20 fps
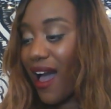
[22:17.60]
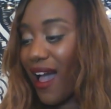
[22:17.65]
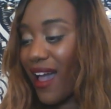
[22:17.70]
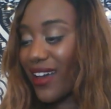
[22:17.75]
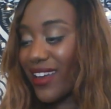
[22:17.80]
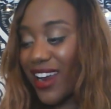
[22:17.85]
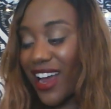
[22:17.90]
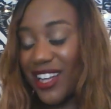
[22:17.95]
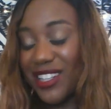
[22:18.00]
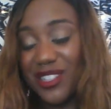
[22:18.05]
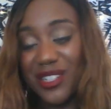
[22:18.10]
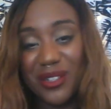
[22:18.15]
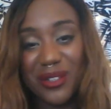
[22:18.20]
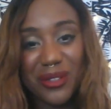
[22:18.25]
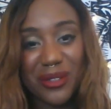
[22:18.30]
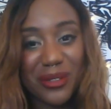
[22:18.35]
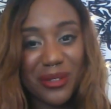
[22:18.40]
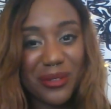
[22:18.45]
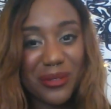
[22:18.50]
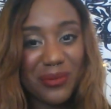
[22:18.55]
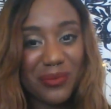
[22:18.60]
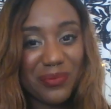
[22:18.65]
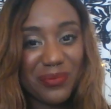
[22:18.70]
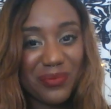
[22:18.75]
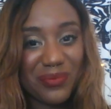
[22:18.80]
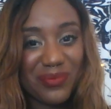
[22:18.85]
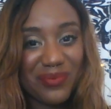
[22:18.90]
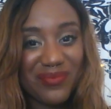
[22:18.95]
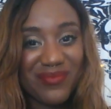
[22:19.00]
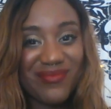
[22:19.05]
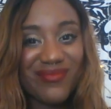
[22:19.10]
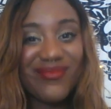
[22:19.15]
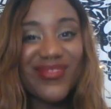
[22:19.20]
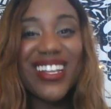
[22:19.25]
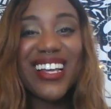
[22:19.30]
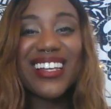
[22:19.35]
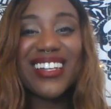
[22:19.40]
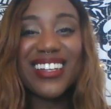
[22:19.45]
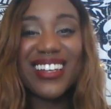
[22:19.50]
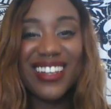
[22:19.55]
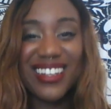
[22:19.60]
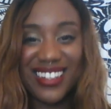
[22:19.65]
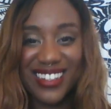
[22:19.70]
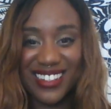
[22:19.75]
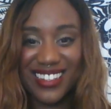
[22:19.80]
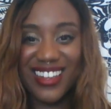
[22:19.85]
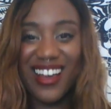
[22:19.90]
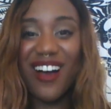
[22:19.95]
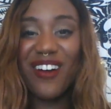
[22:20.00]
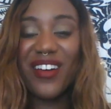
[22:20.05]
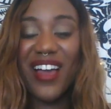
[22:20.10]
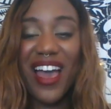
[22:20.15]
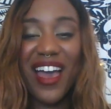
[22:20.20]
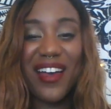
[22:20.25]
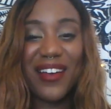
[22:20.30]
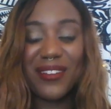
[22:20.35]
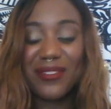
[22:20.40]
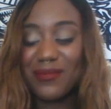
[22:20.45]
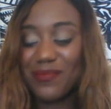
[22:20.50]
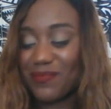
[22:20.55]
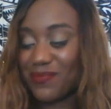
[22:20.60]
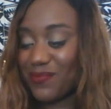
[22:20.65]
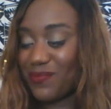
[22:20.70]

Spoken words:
and I do. Okay,